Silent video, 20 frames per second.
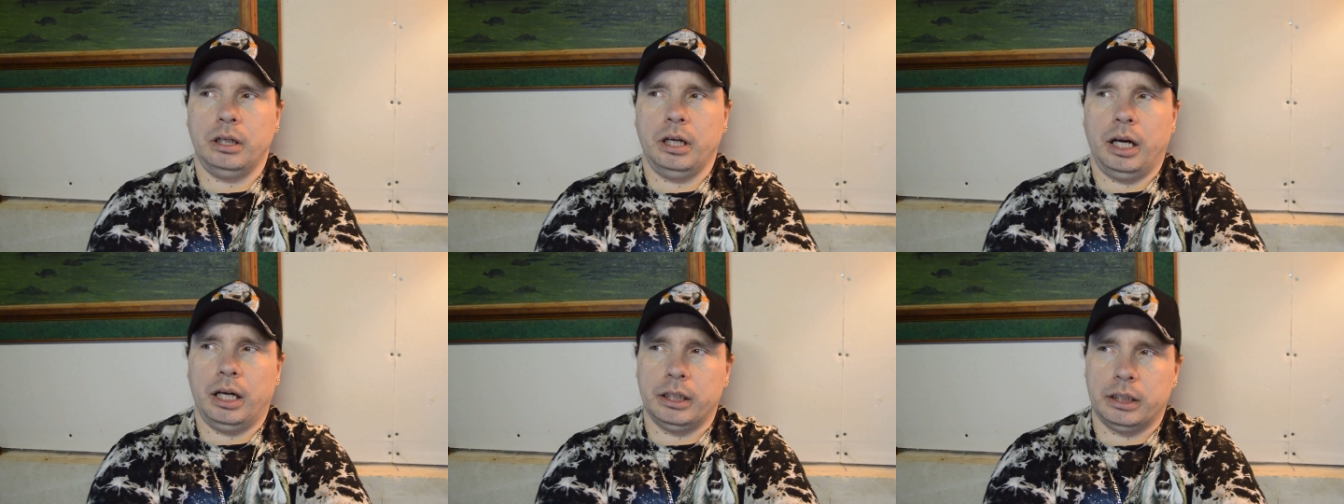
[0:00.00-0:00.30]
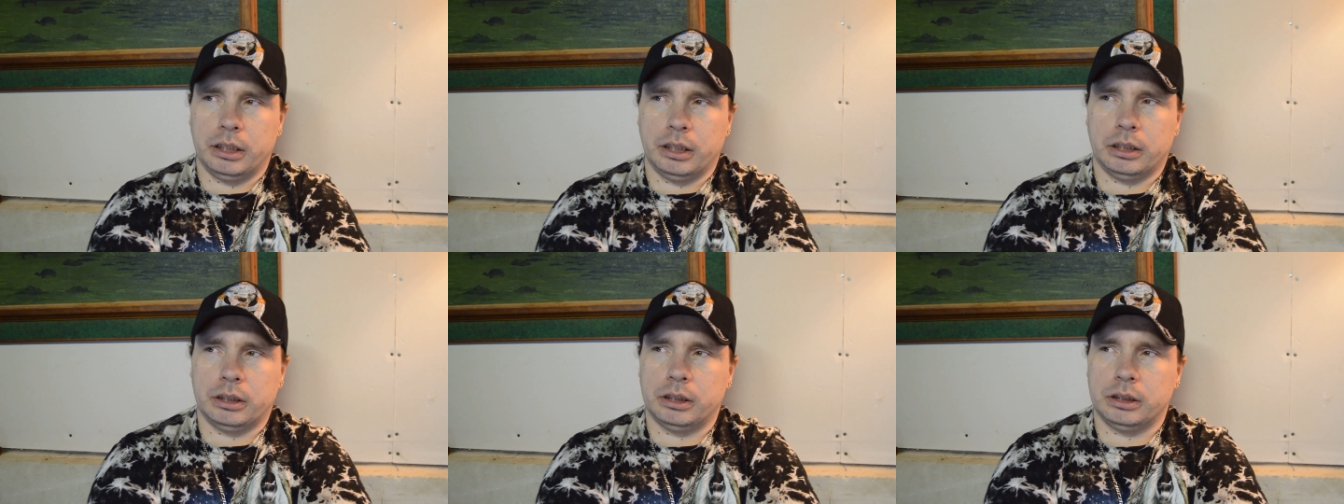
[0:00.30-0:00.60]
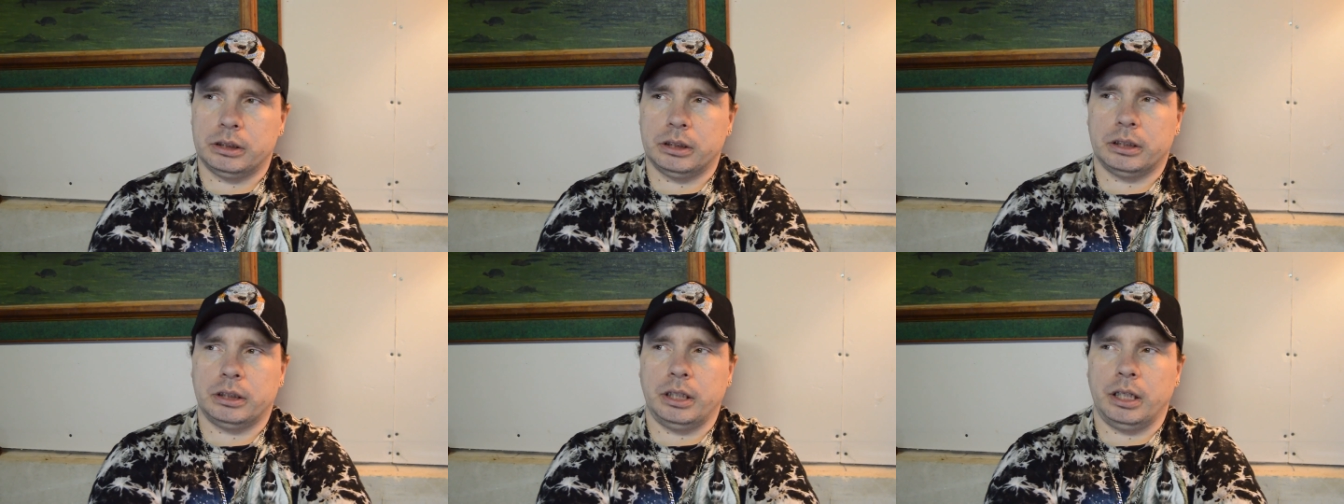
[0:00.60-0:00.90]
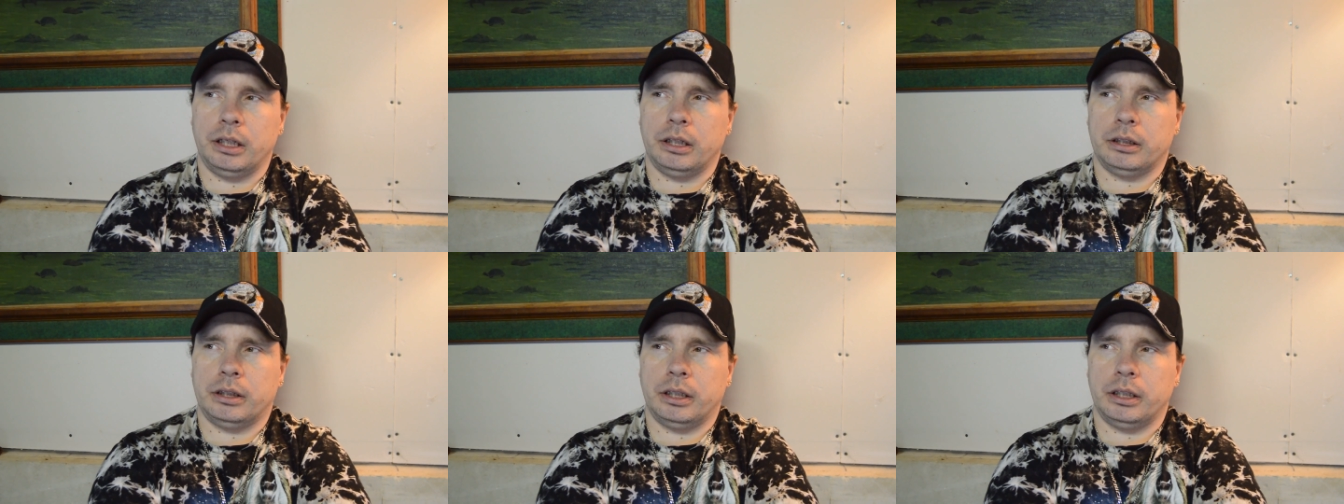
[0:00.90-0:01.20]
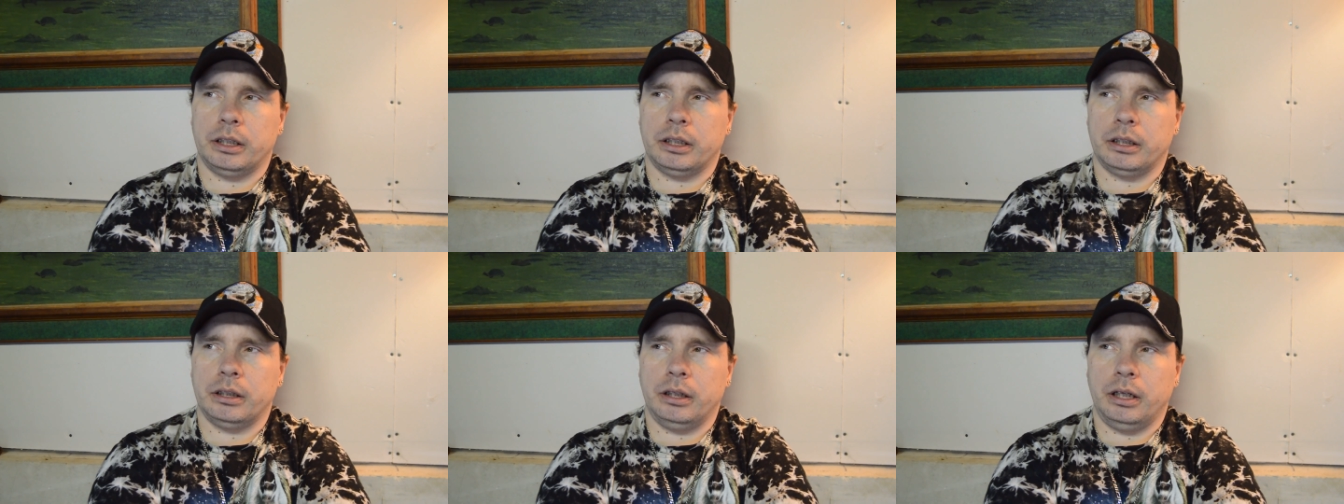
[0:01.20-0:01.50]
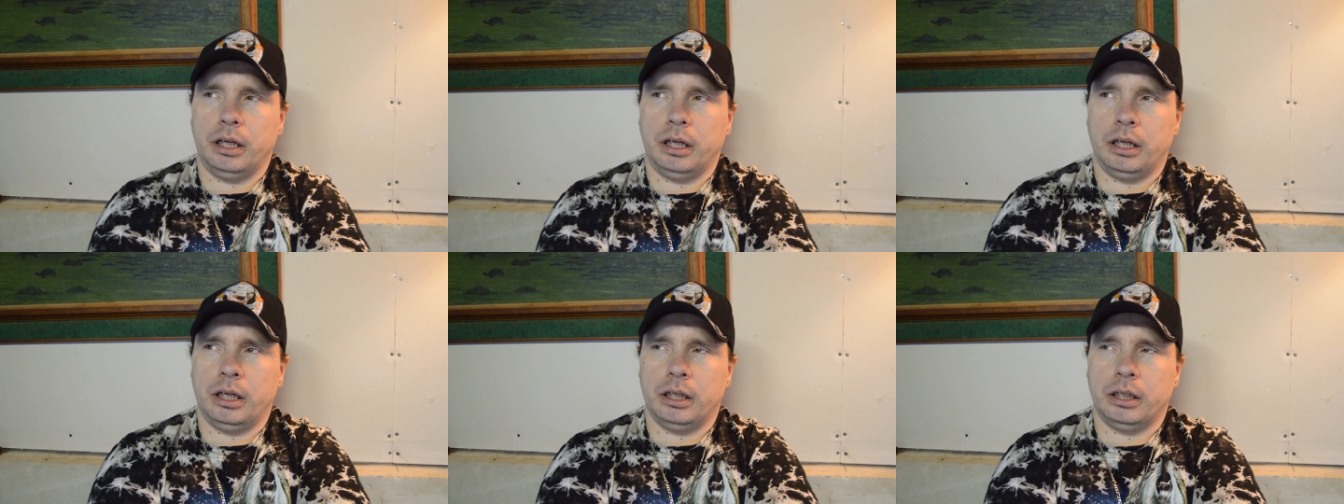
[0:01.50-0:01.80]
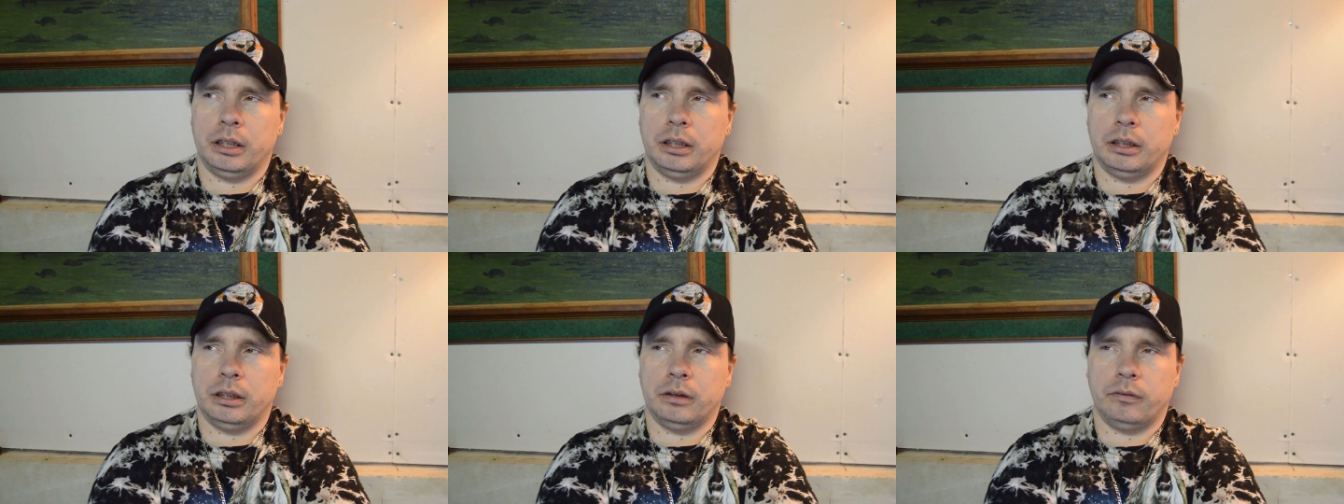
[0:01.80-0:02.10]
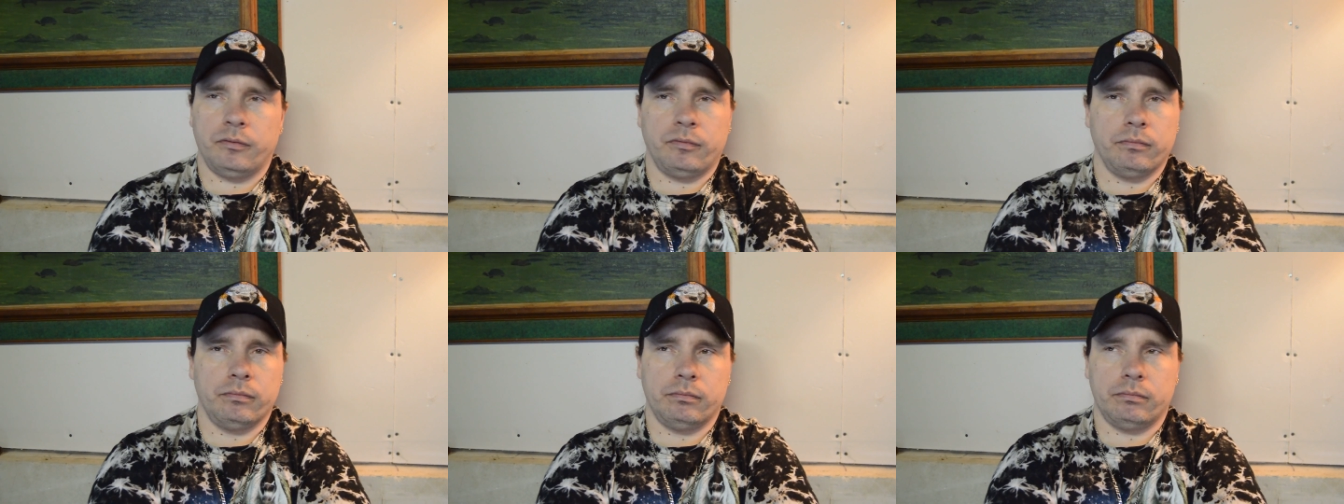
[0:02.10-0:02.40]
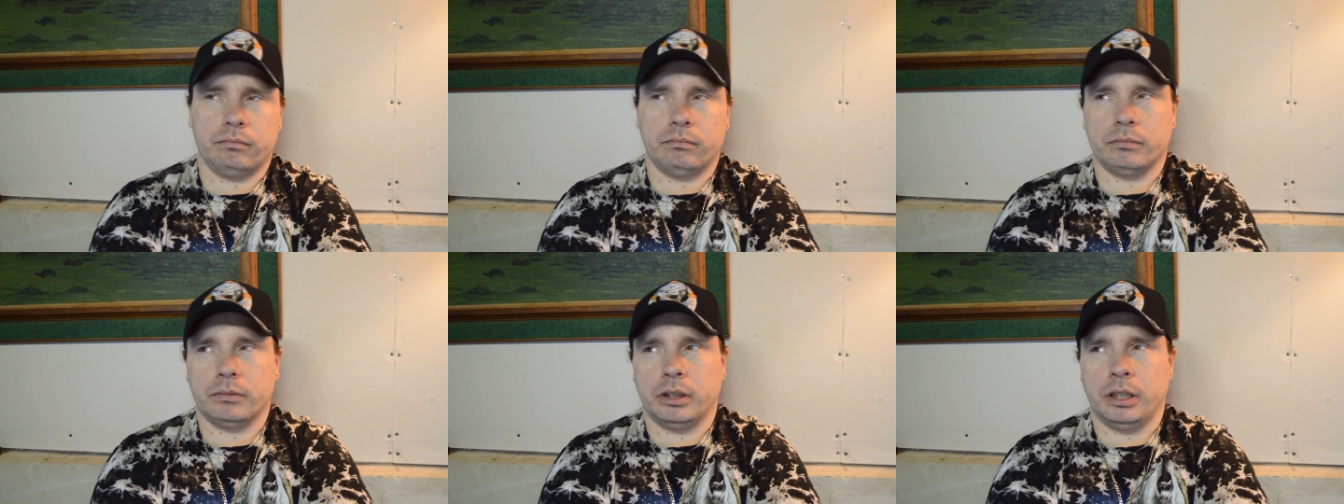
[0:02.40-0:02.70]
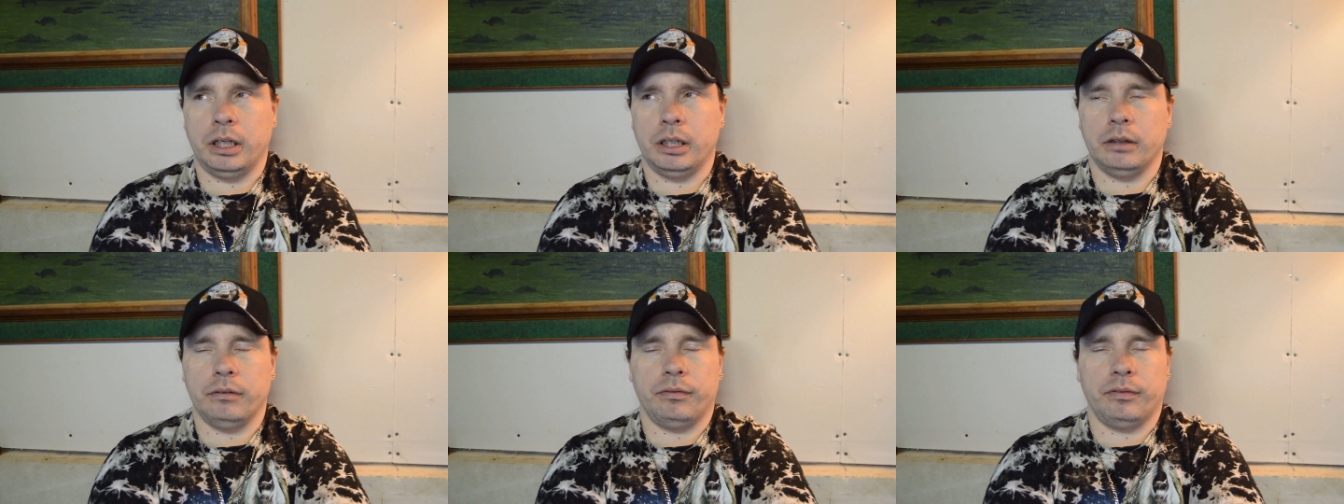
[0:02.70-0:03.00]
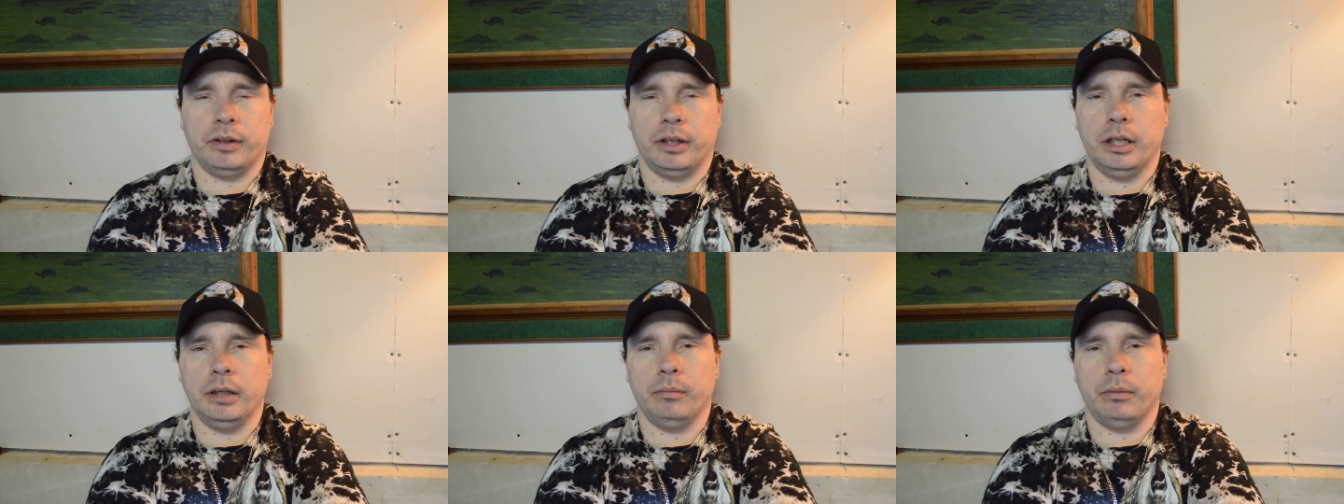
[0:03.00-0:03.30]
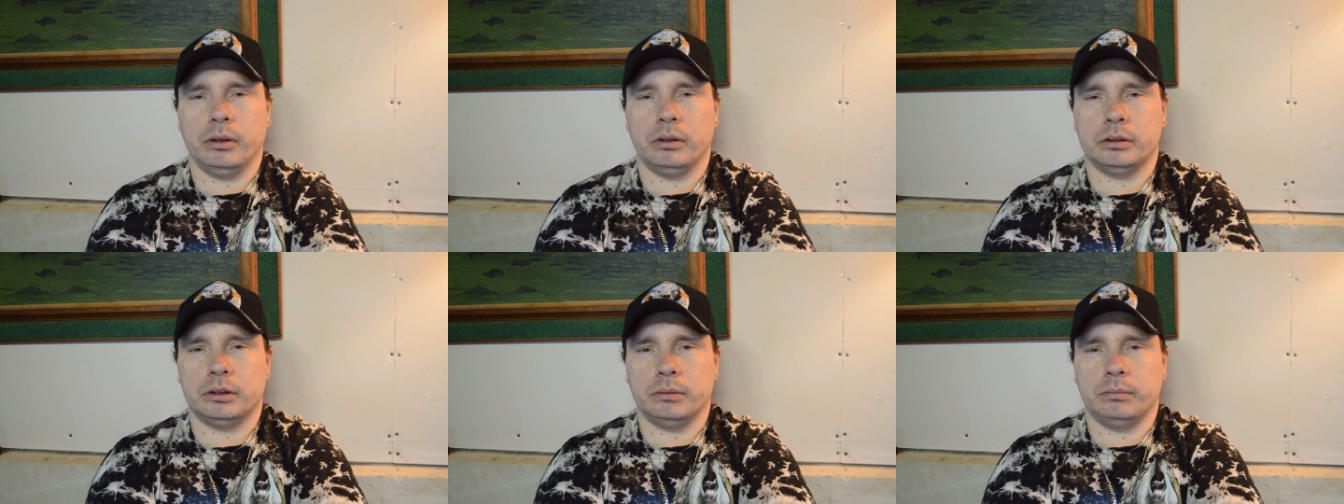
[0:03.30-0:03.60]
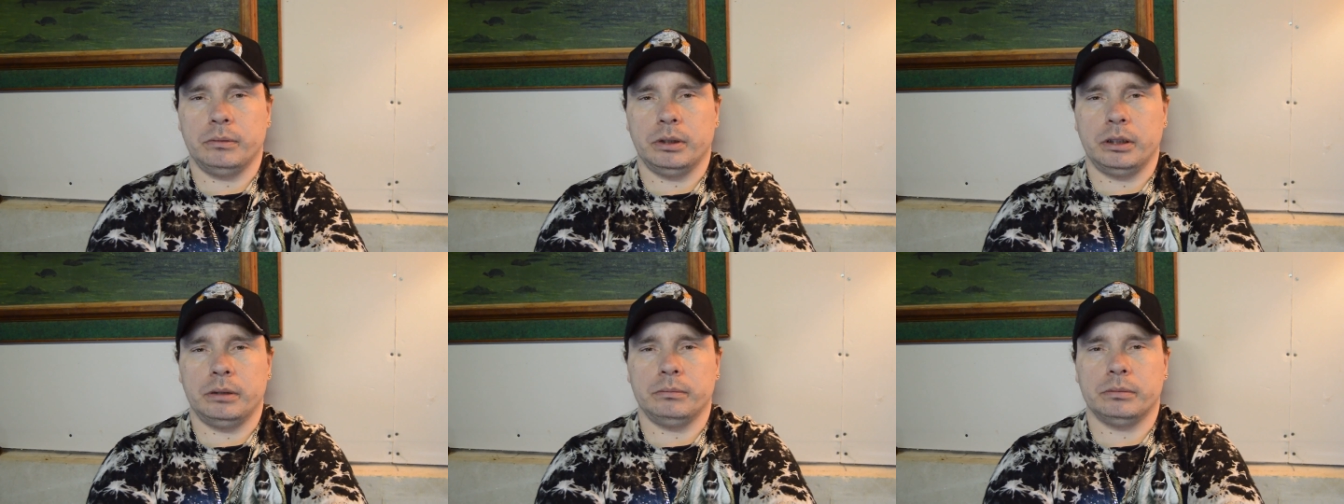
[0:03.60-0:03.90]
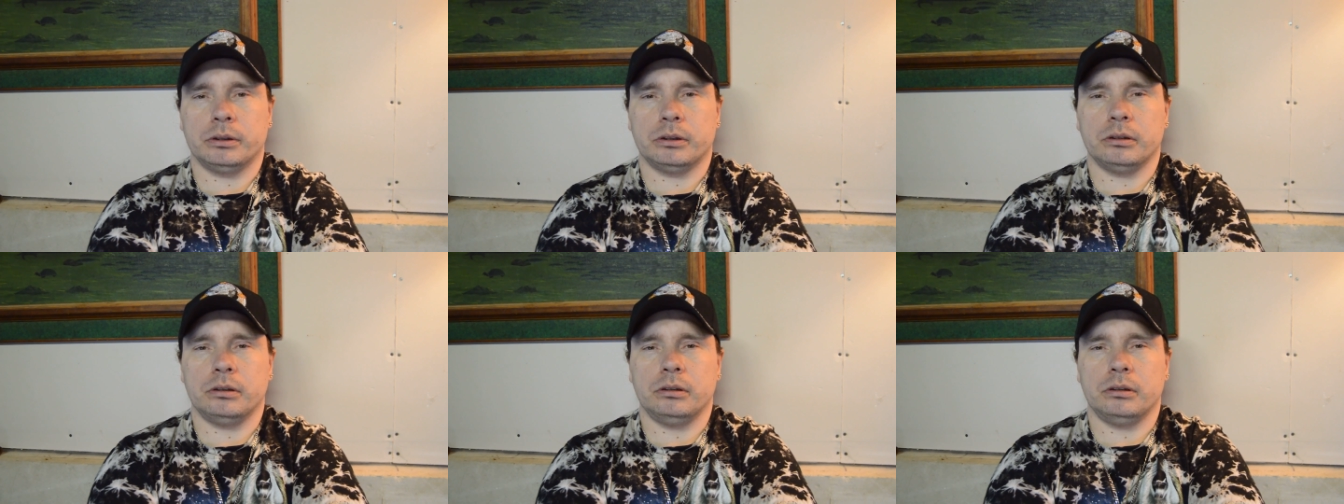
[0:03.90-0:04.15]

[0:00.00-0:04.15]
And then I just set it there and kind of forget about it sometimes.